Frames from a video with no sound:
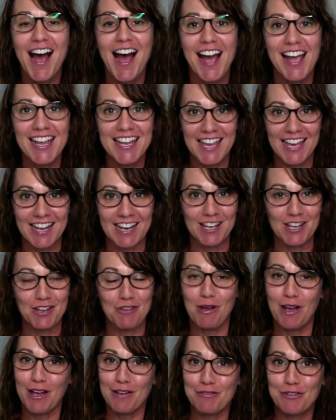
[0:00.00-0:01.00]
I get it. You
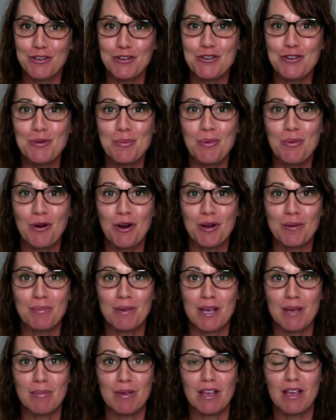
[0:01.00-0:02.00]
have a newborn
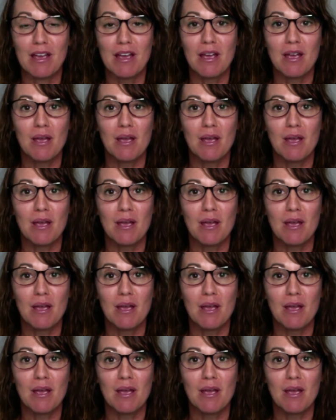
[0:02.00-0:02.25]
baby.